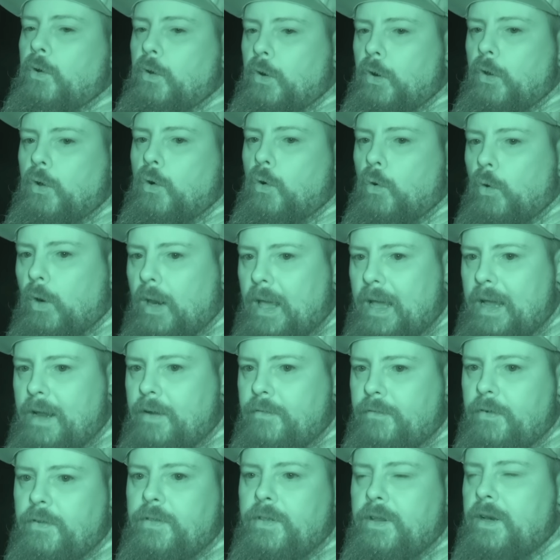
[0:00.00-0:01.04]
going to call
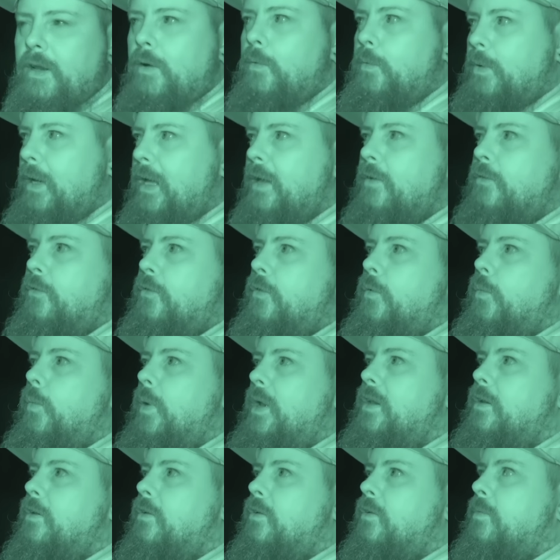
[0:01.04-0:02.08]
everything out as the
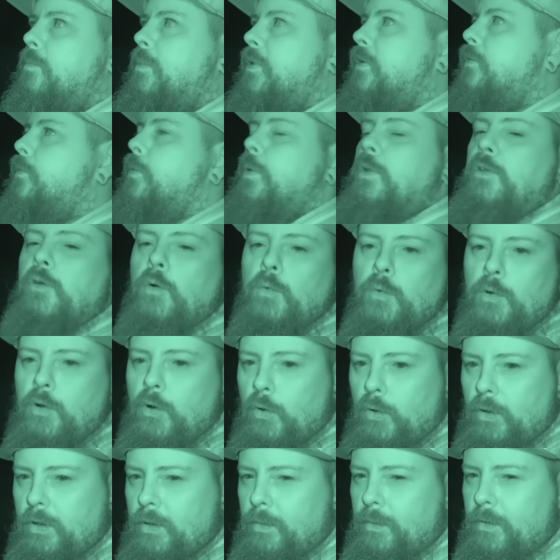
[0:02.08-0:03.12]
wind, but if we don't
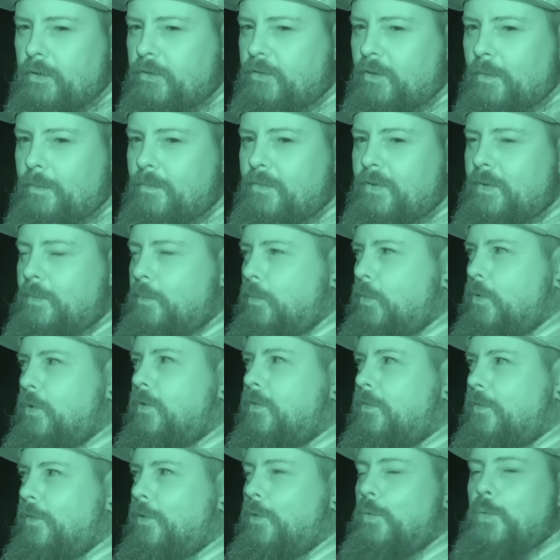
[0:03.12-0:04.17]
call out as something
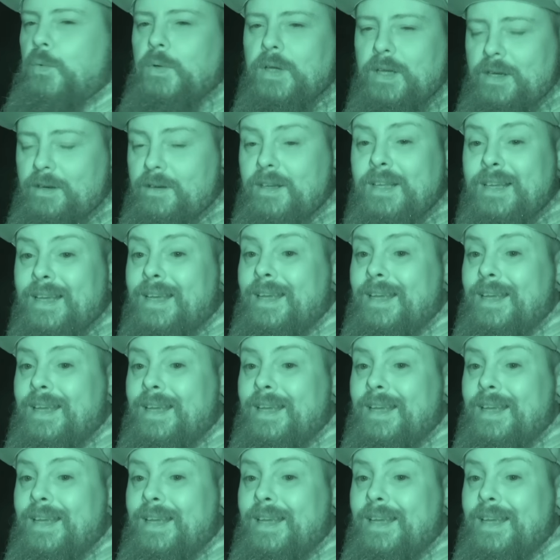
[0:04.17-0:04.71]
worth noting,